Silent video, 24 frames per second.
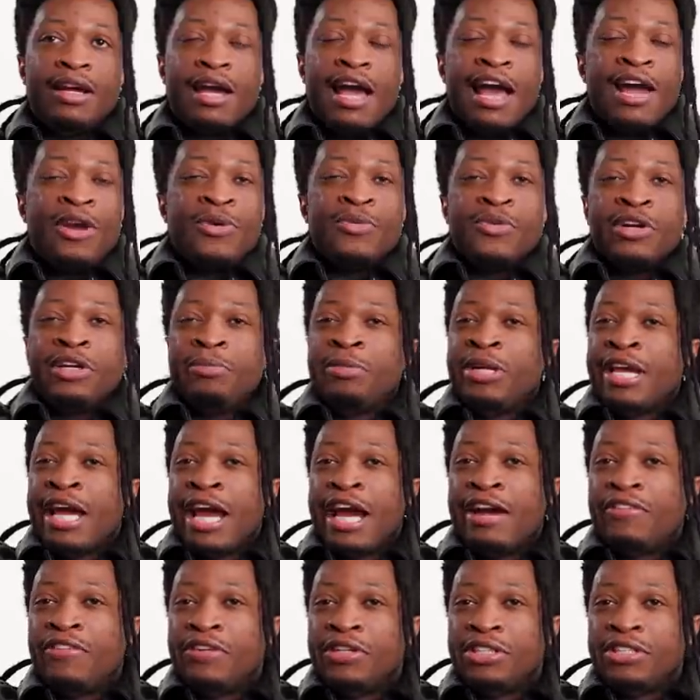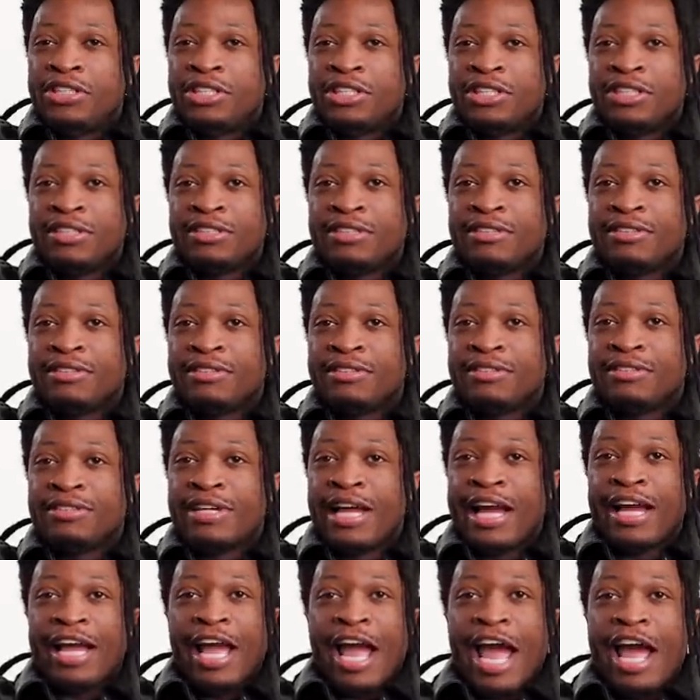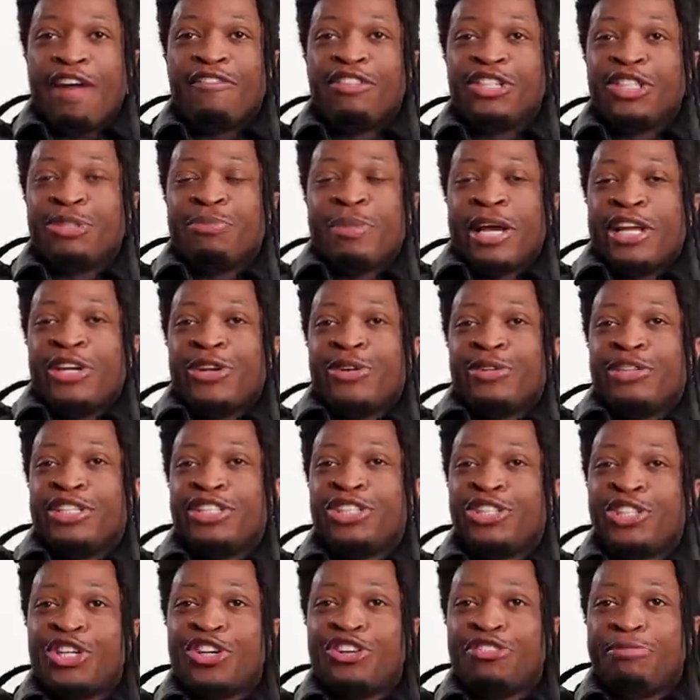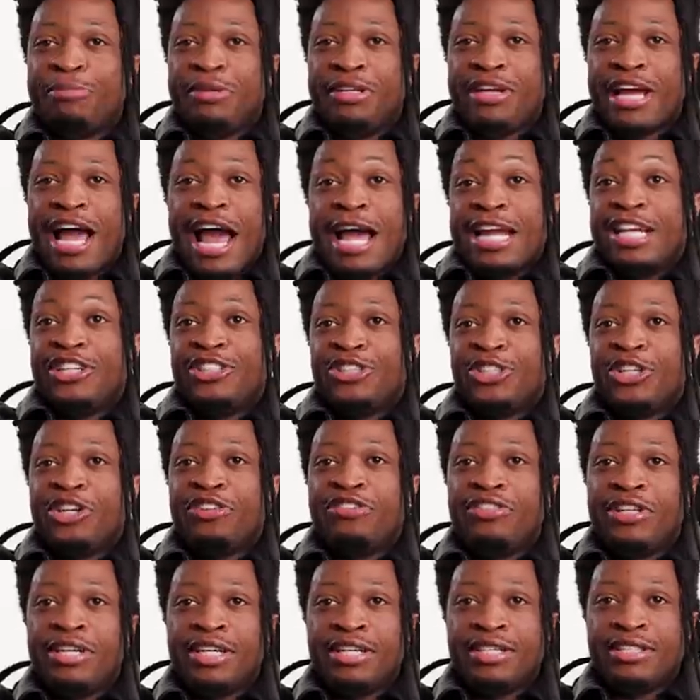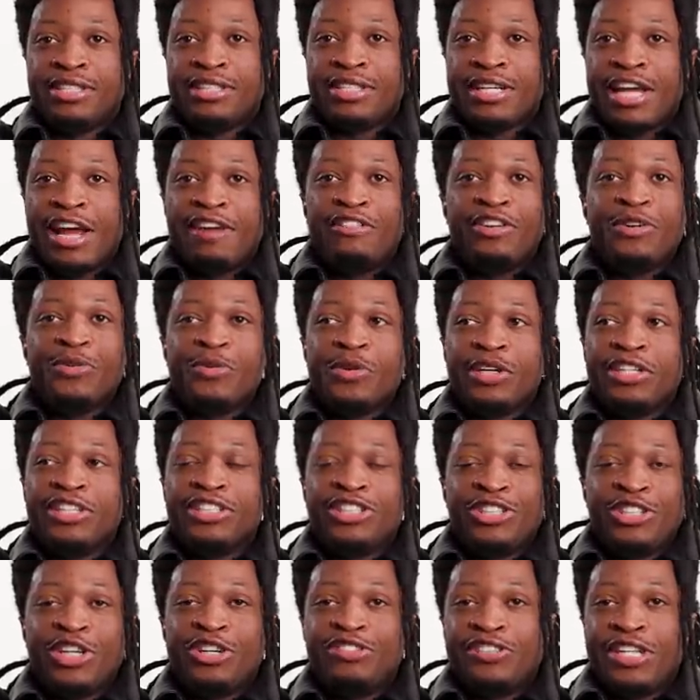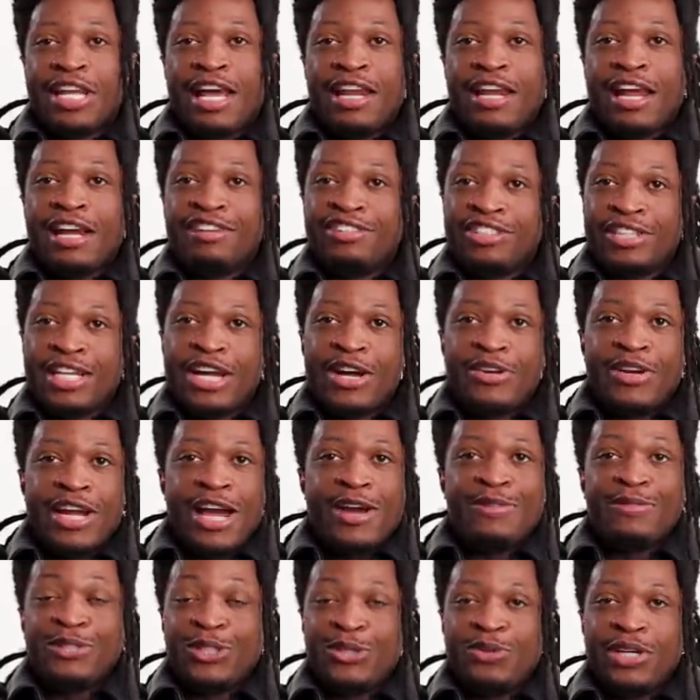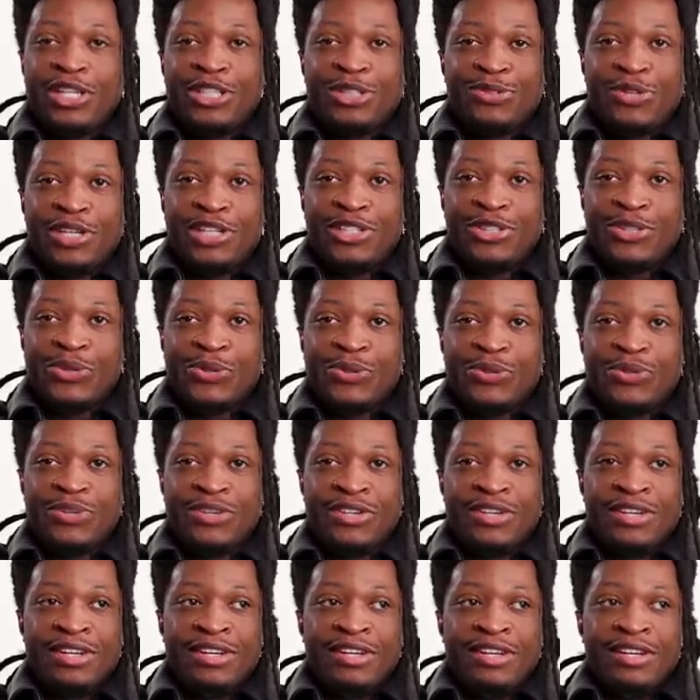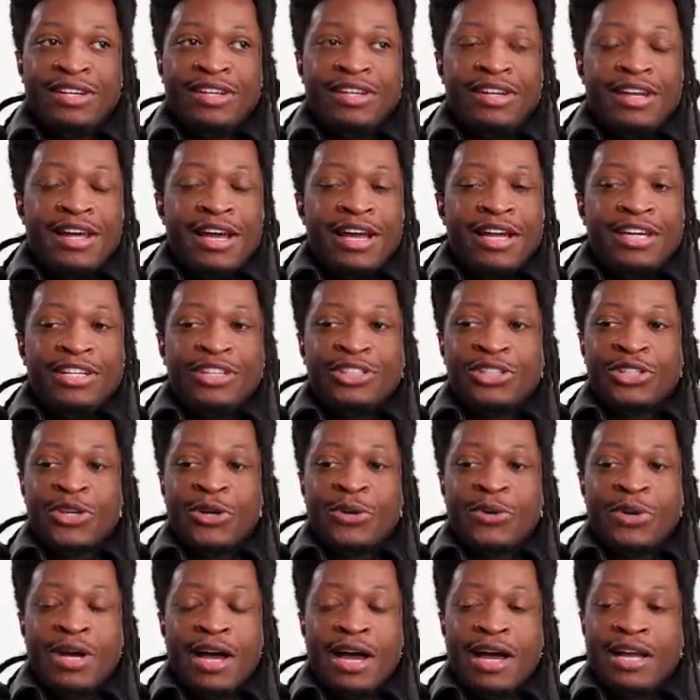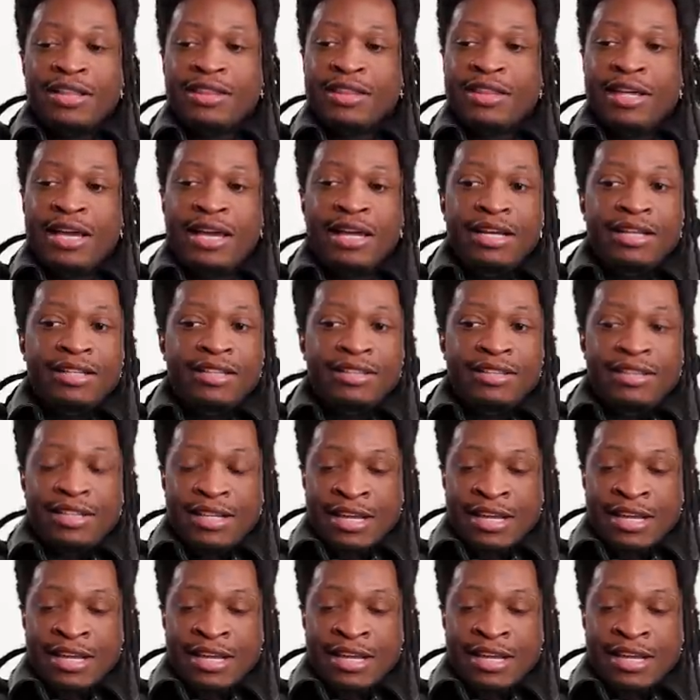I don't want to be average. Like, average men don't deserve me. I deserve this. Everyone deserves that lifestyle now in 2022. Mm-hmm. Like, so I think